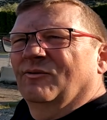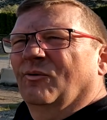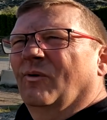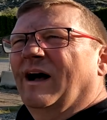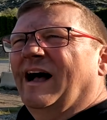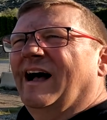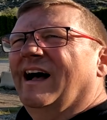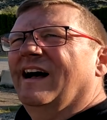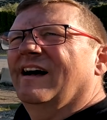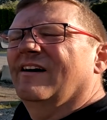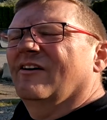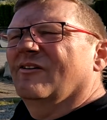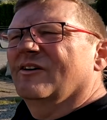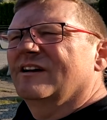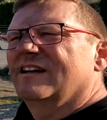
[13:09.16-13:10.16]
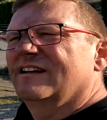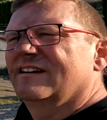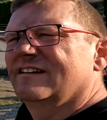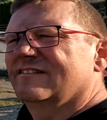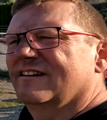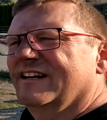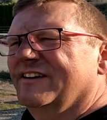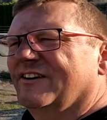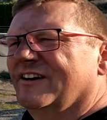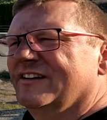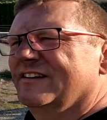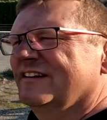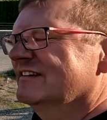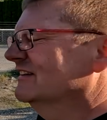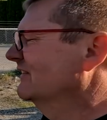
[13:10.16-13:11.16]
Wow. Right
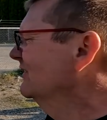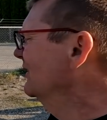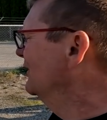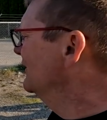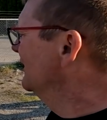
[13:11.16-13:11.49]
on. Is there?